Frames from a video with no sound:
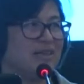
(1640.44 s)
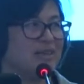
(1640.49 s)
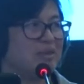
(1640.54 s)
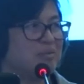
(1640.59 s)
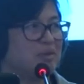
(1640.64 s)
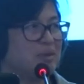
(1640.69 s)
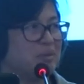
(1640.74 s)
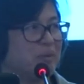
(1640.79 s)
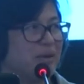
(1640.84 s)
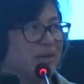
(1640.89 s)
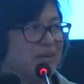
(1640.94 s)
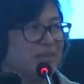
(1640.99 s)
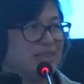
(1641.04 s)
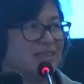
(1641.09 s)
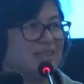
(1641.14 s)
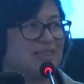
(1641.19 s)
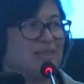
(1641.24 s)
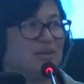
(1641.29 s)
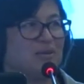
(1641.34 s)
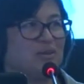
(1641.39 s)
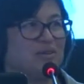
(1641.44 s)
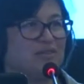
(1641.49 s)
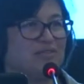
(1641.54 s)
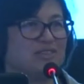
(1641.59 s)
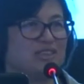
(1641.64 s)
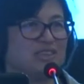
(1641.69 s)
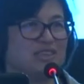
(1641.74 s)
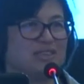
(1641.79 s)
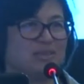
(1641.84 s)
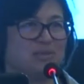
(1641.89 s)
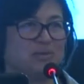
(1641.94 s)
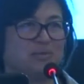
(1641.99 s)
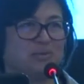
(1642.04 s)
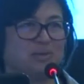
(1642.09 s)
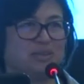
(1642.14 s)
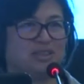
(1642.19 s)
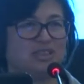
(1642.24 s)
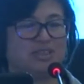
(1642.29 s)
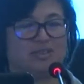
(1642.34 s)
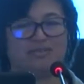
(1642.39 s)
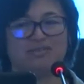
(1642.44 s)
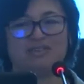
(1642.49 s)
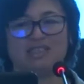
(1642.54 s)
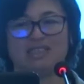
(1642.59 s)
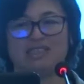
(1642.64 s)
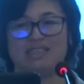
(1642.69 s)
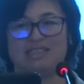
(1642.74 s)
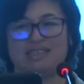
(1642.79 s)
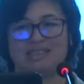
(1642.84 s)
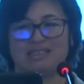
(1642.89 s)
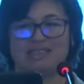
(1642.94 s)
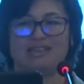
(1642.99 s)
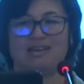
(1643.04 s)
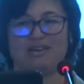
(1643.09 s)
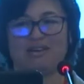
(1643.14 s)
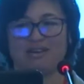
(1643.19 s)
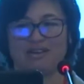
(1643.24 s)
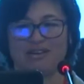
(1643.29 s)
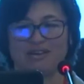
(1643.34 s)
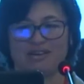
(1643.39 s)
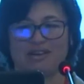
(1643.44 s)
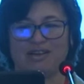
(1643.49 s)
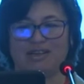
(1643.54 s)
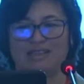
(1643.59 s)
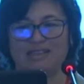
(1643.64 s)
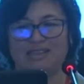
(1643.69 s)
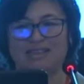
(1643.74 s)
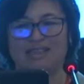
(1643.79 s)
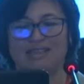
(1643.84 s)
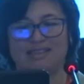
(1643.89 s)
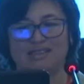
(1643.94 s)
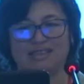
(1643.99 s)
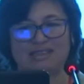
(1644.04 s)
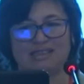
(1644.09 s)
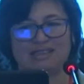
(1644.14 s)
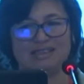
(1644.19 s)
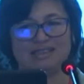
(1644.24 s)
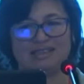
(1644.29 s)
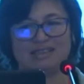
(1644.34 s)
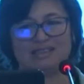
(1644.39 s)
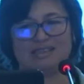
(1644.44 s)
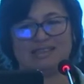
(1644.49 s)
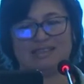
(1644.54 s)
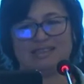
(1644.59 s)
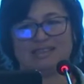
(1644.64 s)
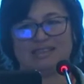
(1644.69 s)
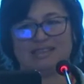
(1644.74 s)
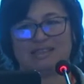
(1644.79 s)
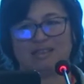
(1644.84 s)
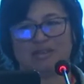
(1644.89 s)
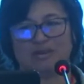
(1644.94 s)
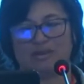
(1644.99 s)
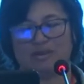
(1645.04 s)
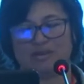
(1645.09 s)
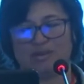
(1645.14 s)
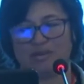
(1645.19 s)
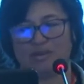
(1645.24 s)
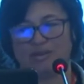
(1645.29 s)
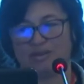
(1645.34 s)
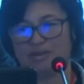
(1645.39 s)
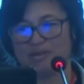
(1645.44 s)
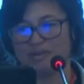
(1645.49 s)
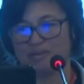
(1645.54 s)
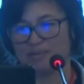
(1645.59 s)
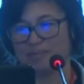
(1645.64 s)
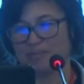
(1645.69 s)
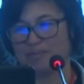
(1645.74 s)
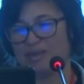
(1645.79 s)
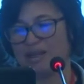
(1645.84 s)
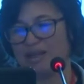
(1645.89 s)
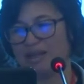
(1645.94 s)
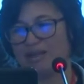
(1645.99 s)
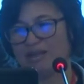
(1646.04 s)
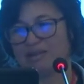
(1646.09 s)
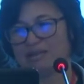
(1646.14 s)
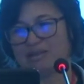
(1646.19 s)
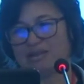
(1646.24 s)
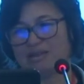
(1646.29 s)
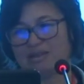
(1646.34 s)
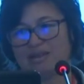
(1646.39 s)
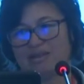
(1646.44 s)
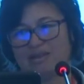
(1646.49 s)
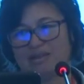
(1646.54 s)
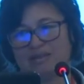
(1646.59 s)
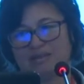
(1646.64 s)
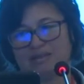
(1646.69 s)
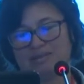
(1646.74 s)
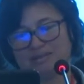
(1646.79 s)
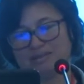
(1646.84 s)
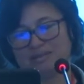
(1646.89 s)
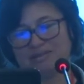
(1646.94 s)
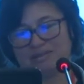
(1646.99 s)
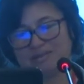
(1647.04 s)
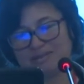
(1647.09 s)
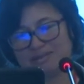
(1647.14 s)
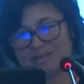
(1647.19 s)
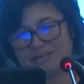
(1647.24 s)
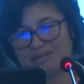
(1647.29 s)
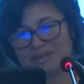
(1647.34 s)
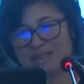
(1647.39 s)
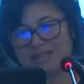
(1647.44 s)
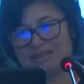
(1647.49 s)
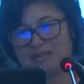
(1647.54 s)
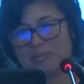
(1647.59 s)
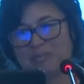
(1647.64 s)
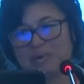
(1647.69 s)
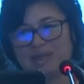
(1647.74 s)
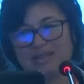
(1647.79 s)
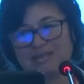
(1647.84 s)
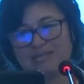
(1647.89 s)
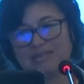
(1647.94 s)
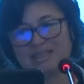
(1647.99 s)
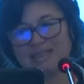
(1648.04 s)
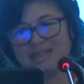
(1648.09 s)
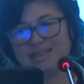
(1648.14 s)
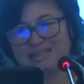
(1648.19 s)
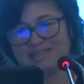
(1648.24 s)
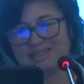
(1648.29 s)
in Paris, all of us who want to visit uh, and see this, this uh, the as a pilgrimage